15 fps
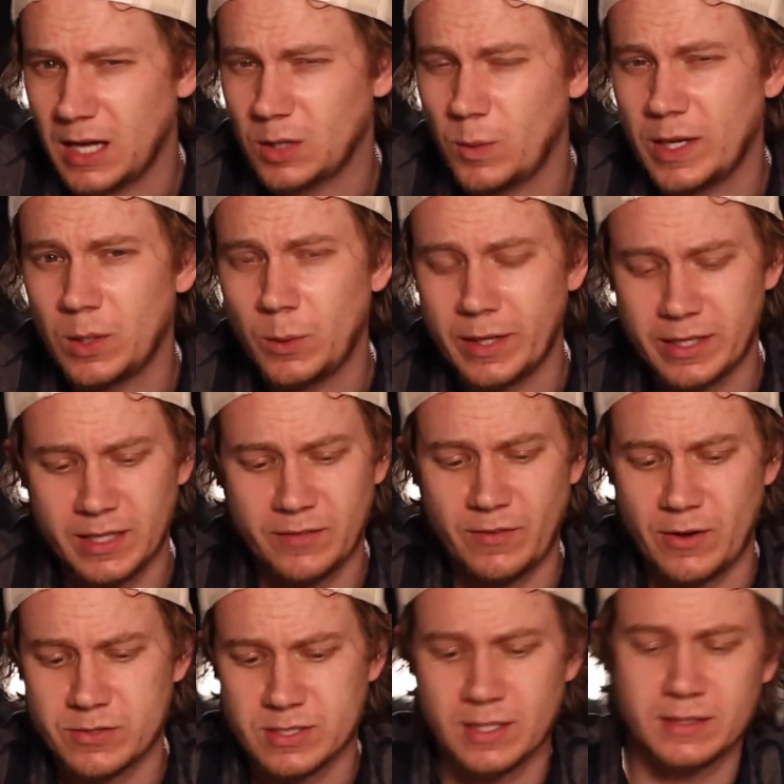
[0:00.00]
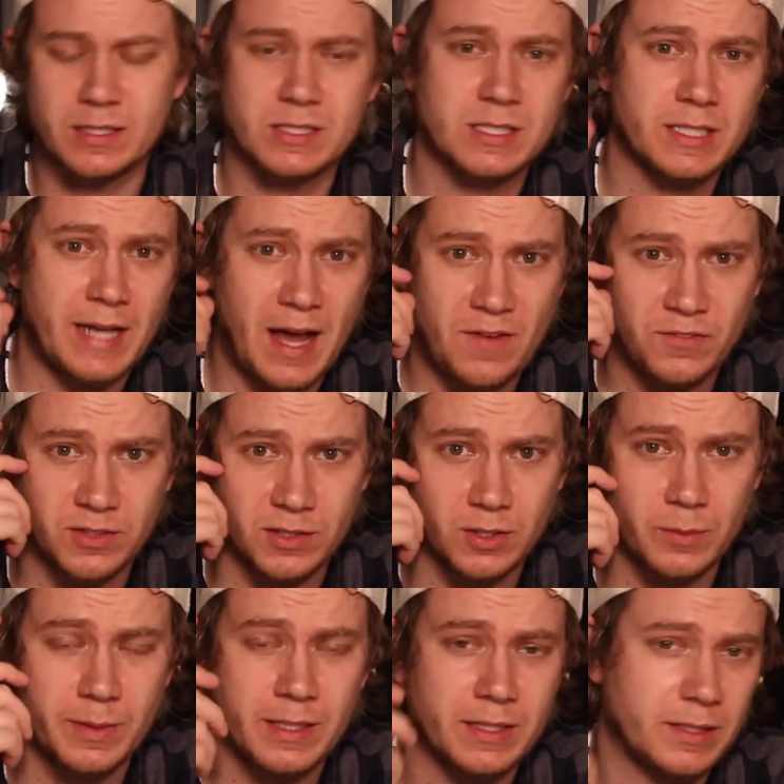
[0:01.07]
quite quickly if I was to let this sit out for a
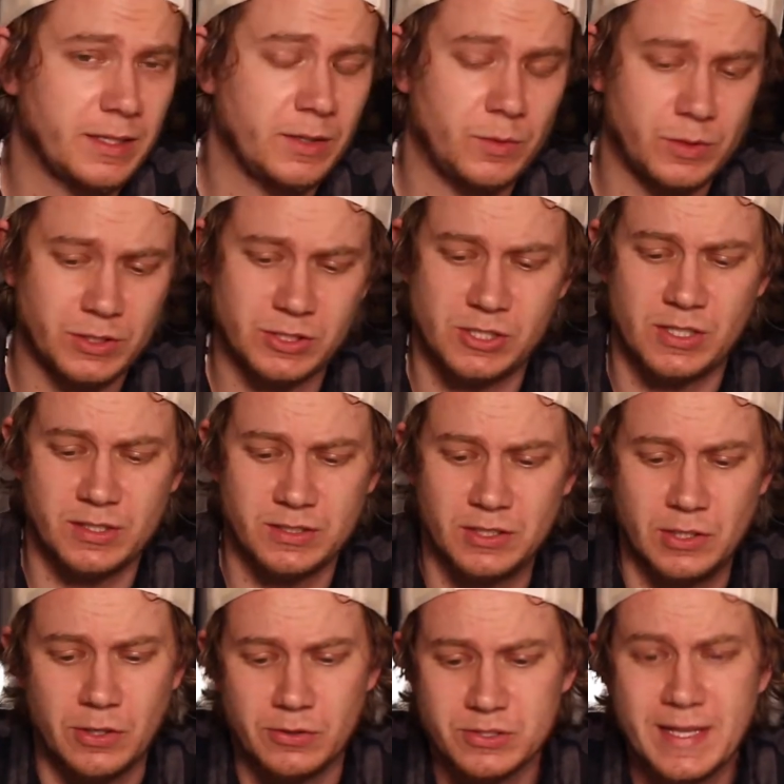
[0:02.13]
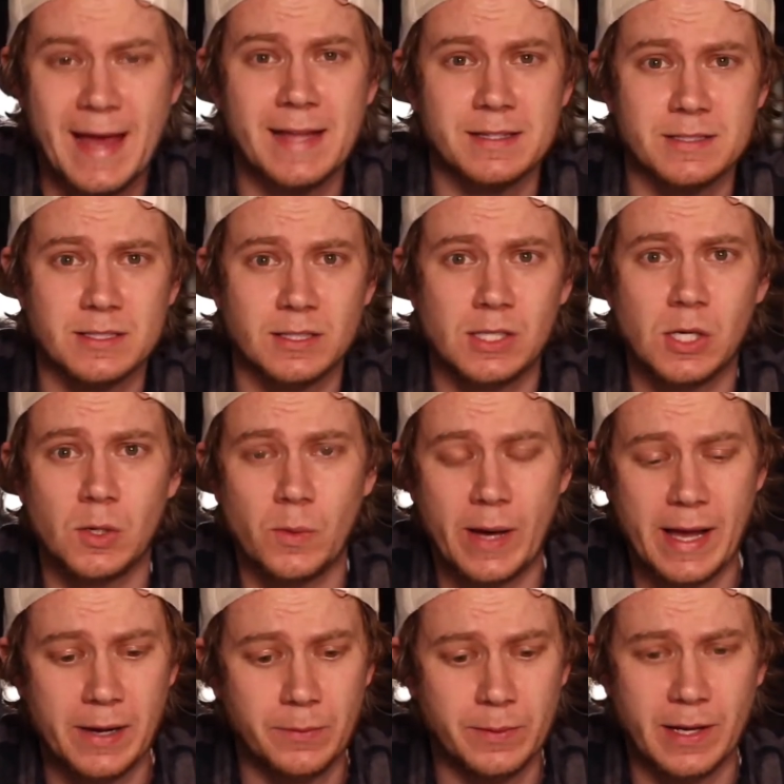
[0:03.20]
little bit. It tends to go
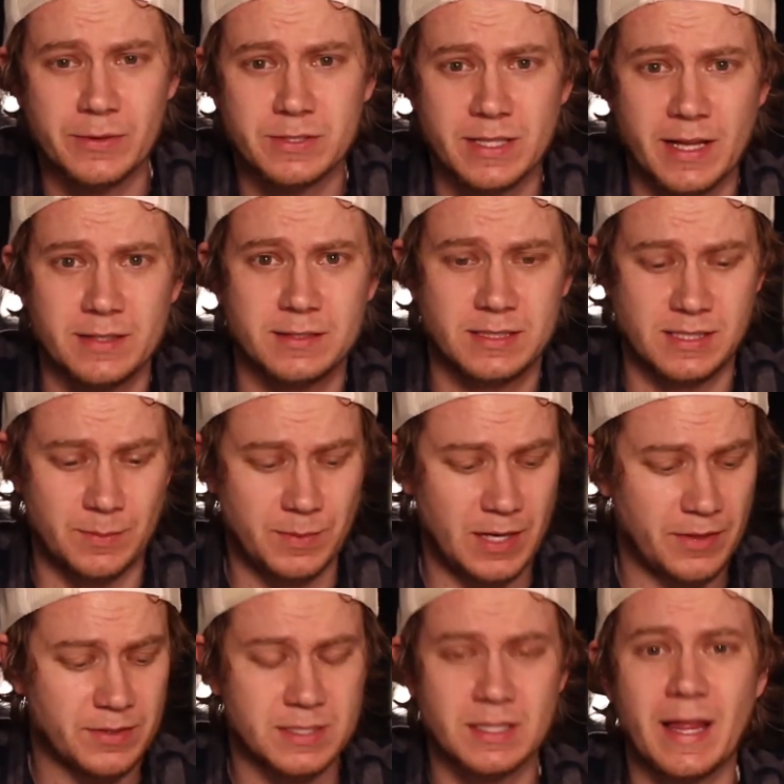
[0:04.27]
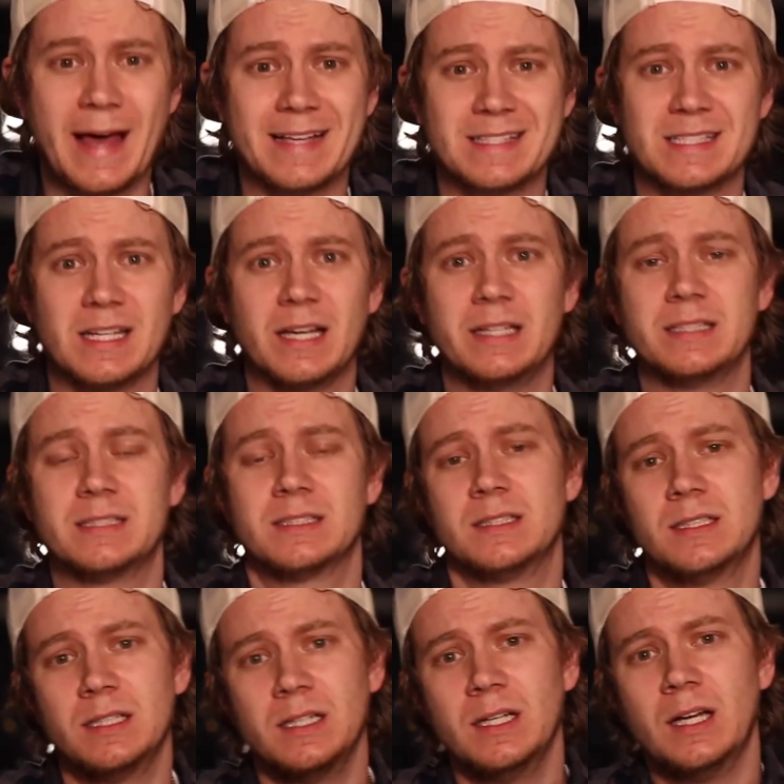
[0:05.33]
away. When I was sipping on this last night,
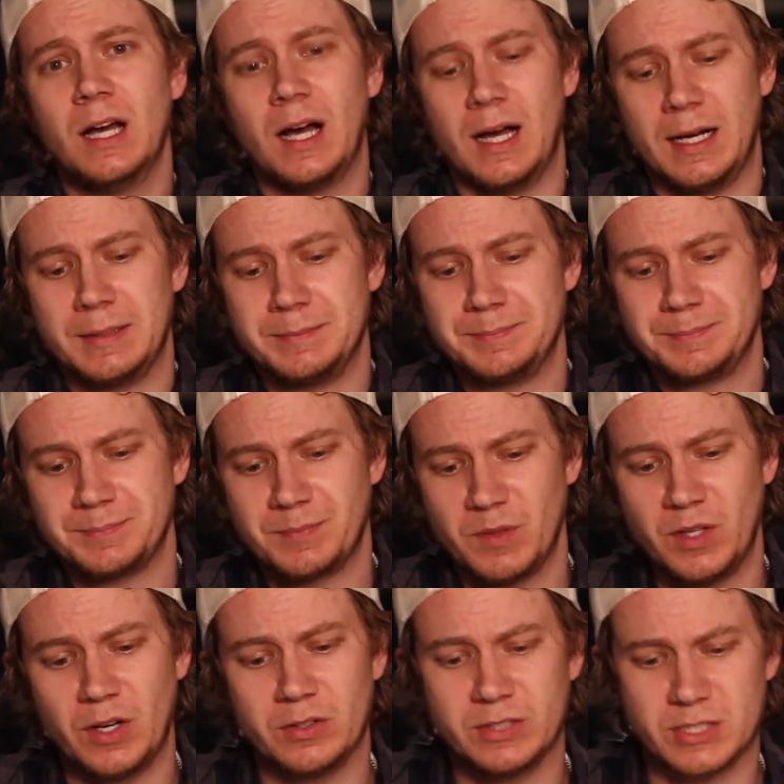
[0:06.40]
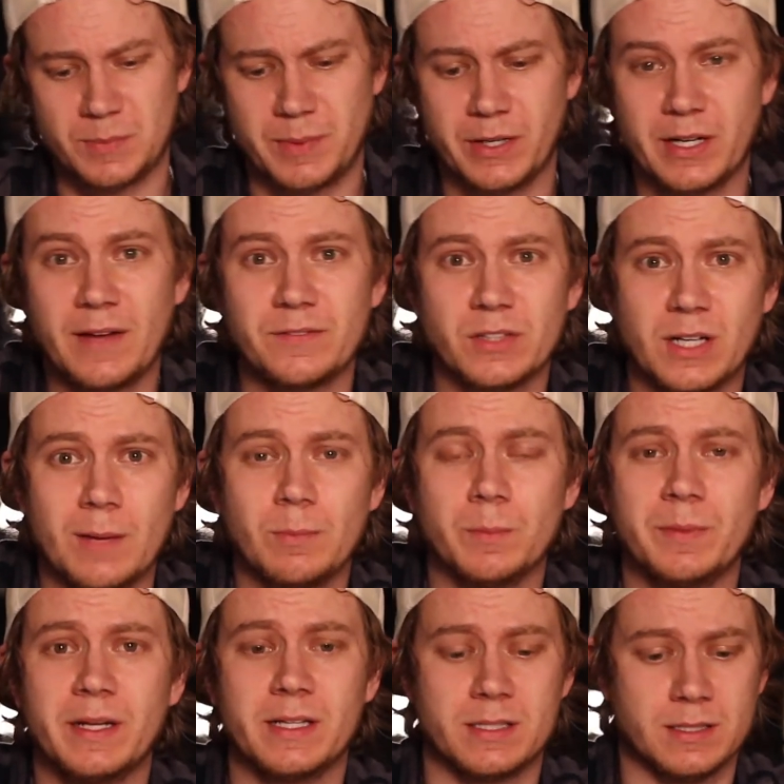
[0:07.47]
it disappeared after a couple
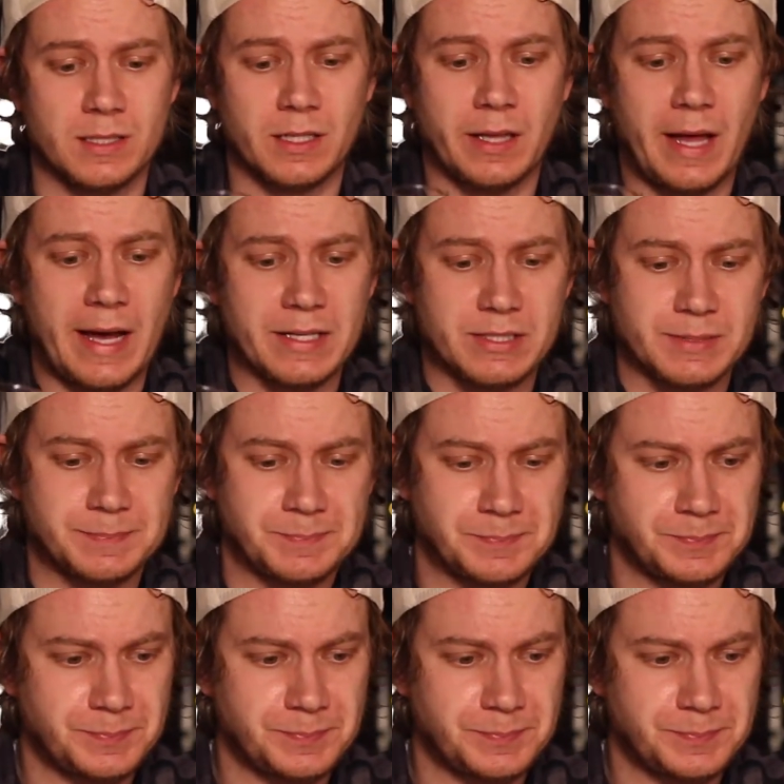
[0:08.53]
minutes in the glass.